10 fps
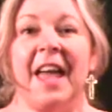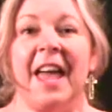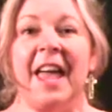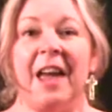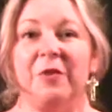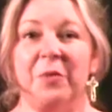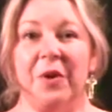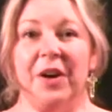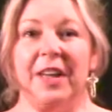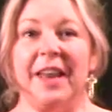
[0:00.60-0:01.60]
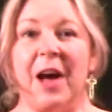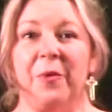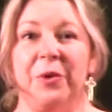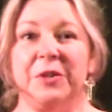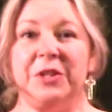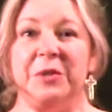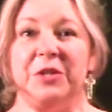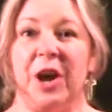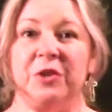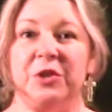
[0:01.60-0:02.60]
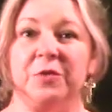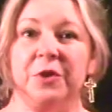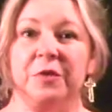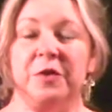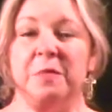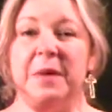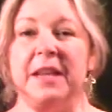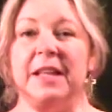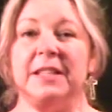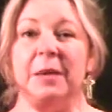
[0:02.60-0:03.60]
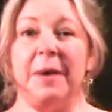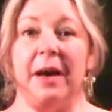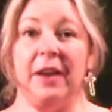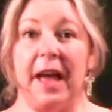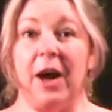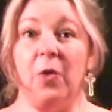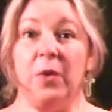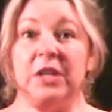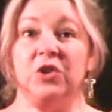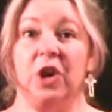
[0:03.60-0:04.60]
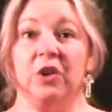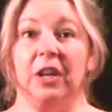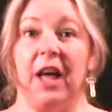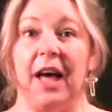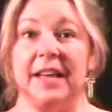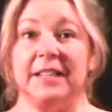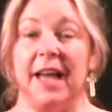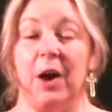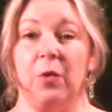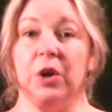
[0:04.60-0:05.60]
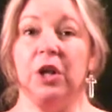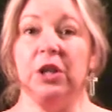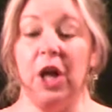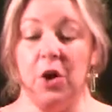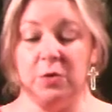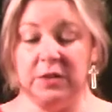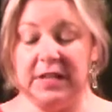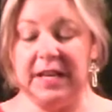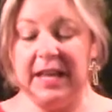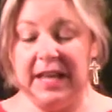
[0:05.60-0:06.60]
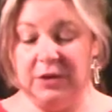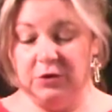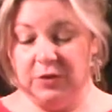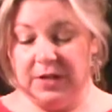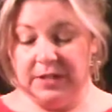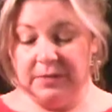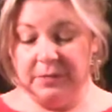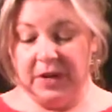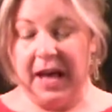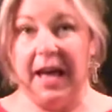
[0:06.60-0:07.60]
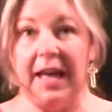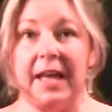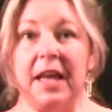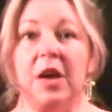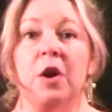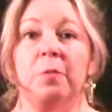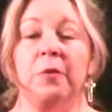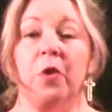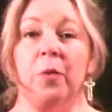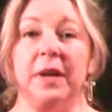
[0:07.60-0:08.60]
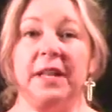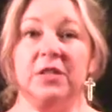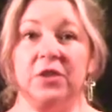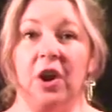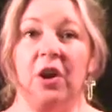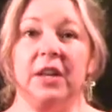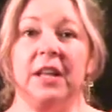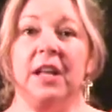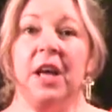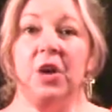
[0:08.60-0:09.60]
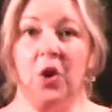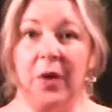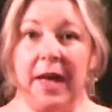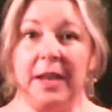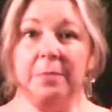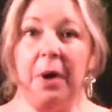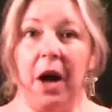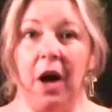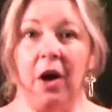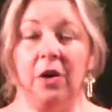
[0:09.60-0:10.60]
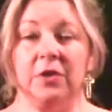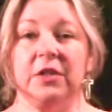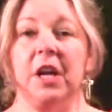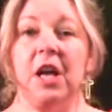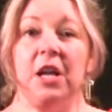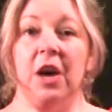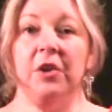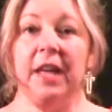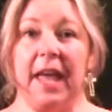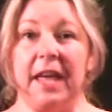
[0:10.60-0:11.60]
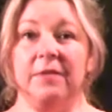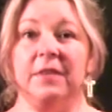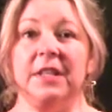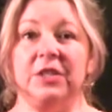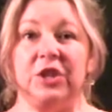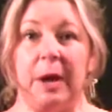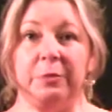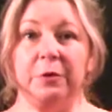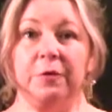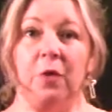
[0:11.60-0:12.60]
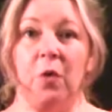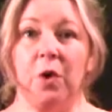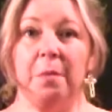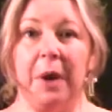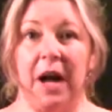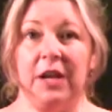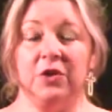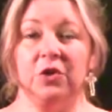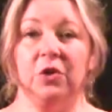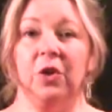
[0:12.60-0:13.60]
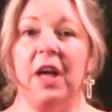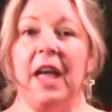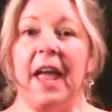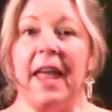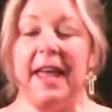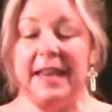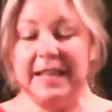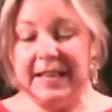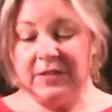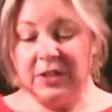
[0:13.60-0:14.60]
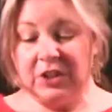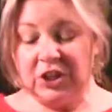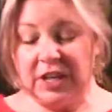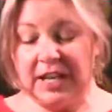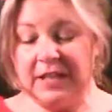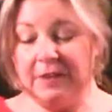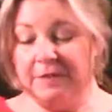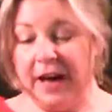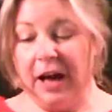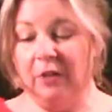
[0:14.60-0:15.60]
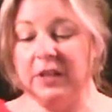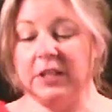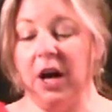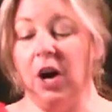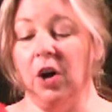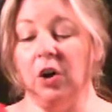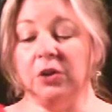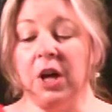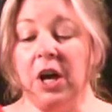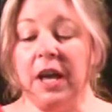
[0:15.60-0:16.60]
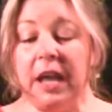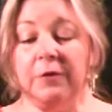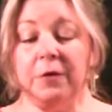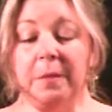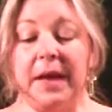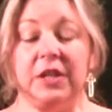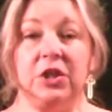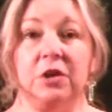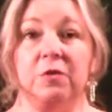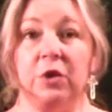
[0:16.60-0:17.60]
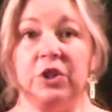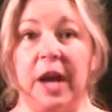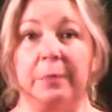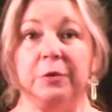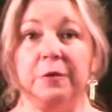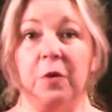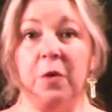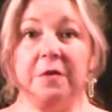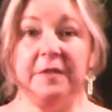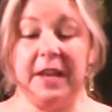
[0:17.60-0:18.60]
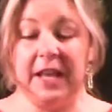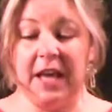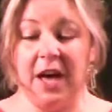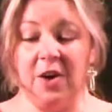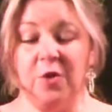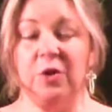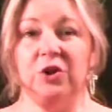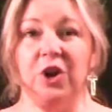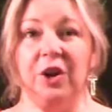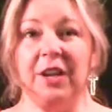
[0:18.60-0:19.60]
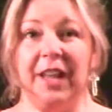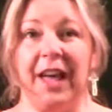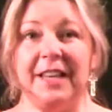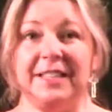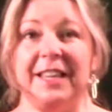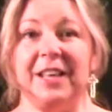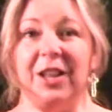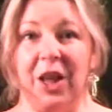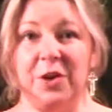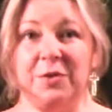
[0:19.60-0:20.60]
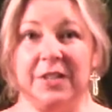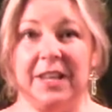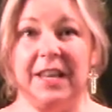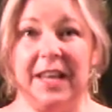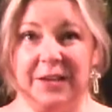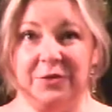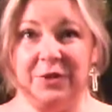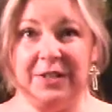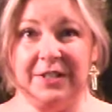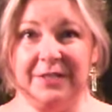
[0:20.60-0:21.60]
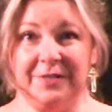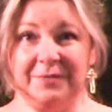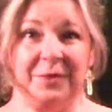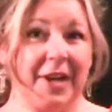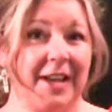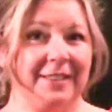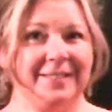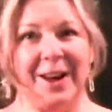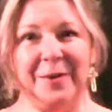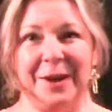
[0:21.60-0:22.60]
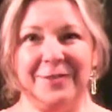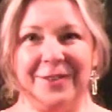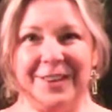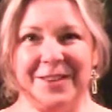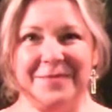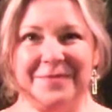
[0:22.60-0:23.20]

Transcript: Hey everyone, I want to talk to you for a few minutes about how we journalize our closing entries, okay? Before we get started, go ahead and pause, go to Canvas, Chapter 4 module, and get the sheet, the file that's called Information for Chapter 4 Video, Journalizing Closing Entries, okay? I'll wait for you.